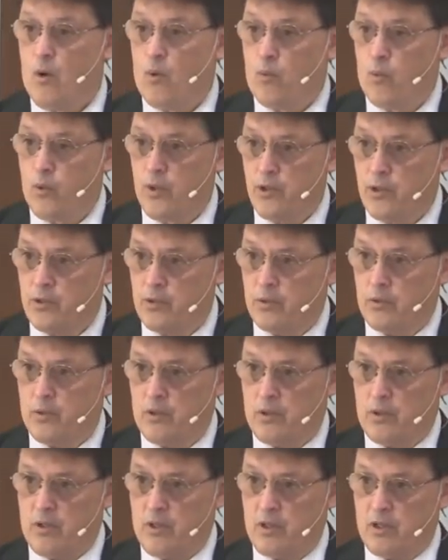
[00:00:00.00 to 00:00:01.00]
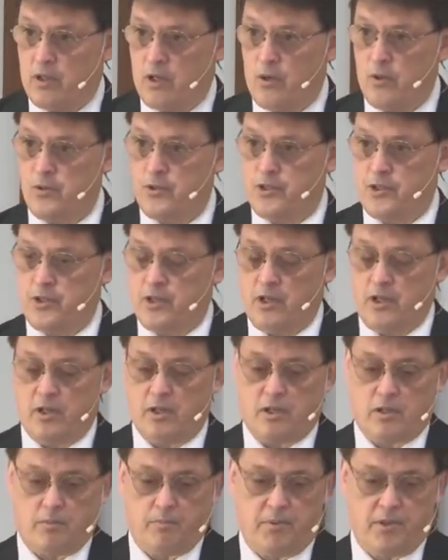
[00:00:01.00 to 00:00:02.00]
will
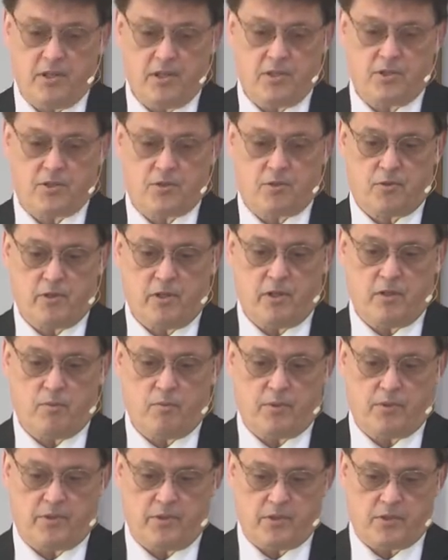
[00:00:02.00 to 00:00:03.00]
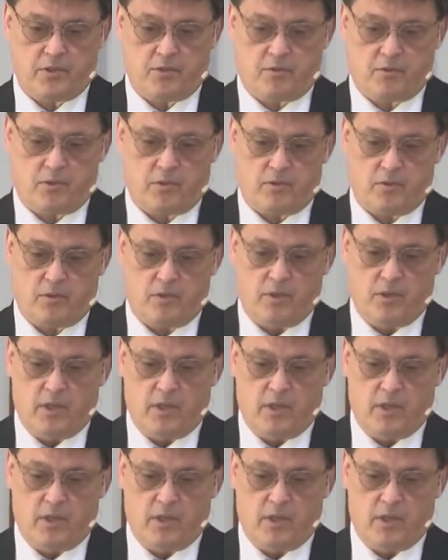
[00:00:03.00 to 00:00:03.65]
negotiate a peace treaty with Israel,